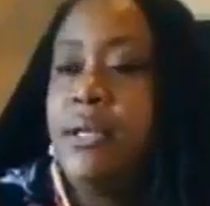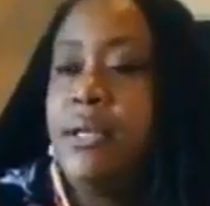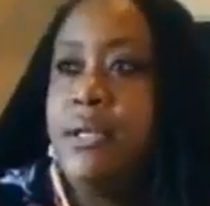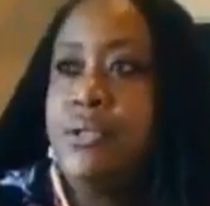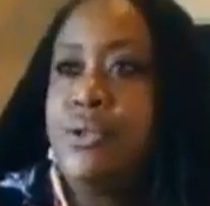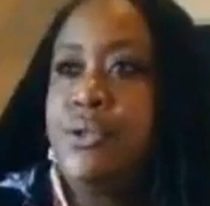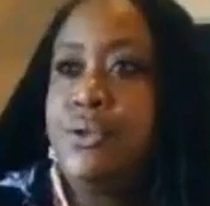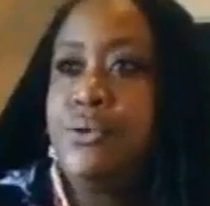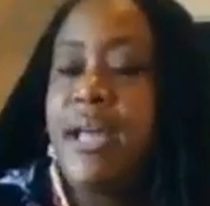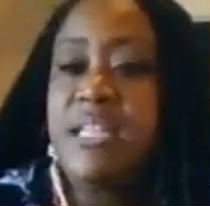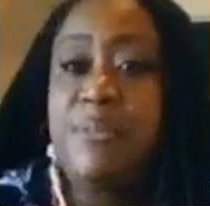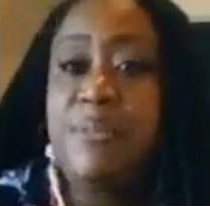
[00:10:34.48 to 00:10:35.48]
to
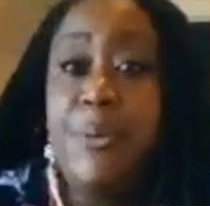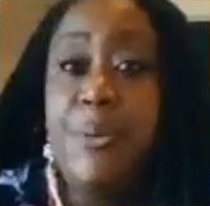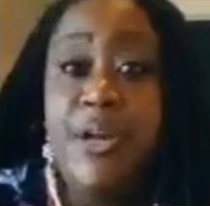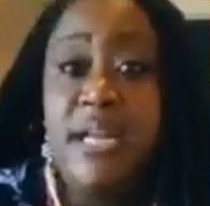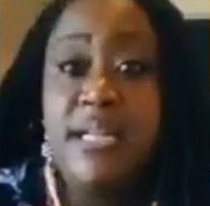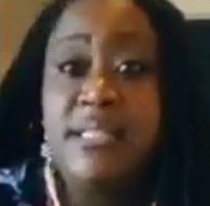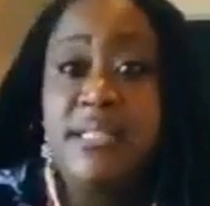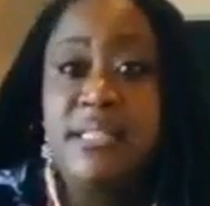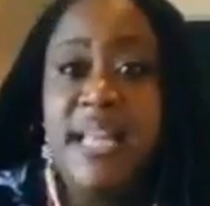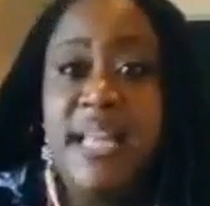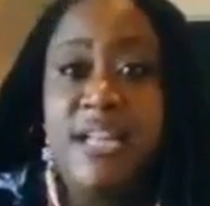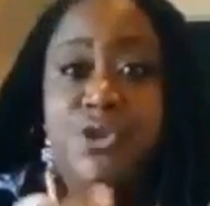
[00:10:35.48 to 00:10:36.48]
experience
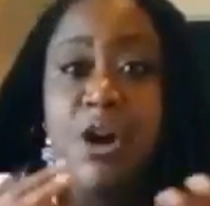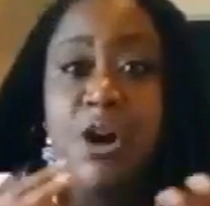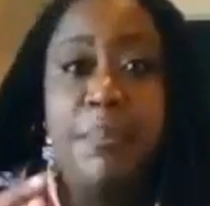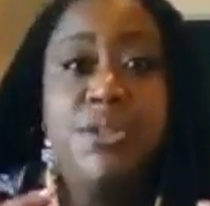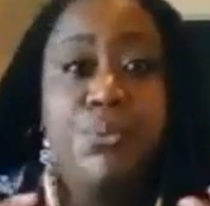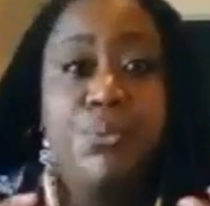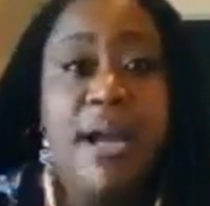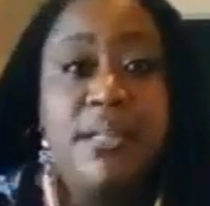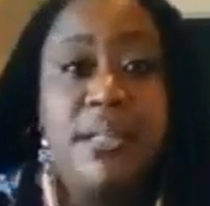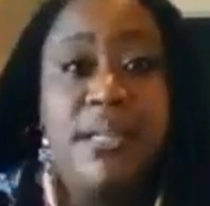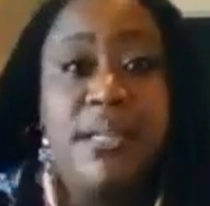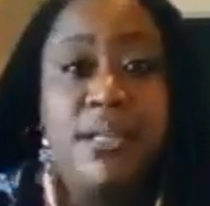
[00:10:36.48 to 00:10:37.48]
that trauma
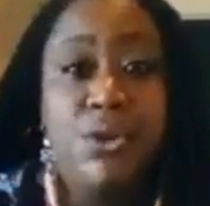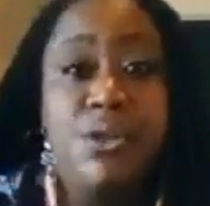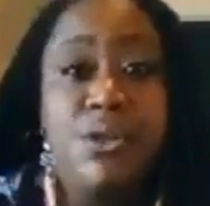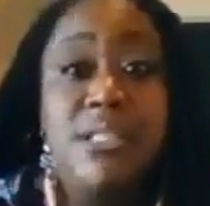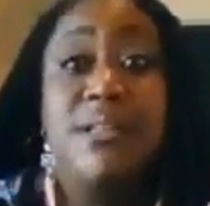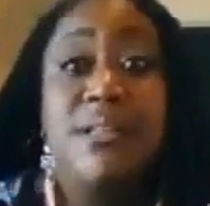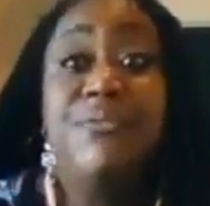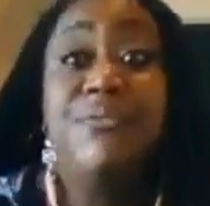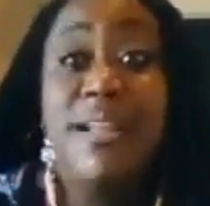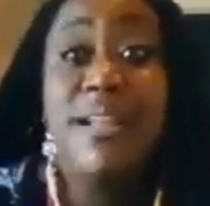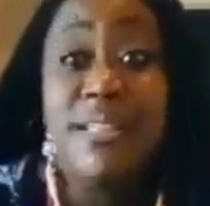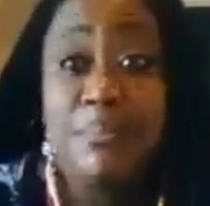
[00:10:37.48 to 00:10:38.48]
directly, you're still
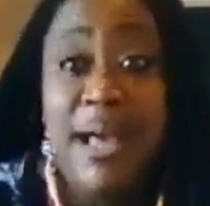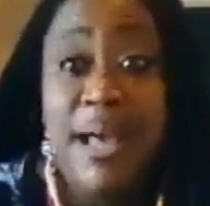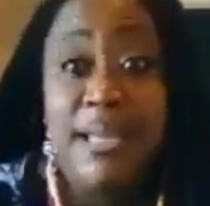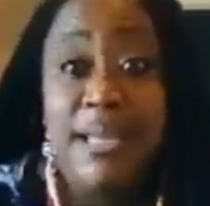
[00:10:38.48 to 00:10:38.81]
affected by it,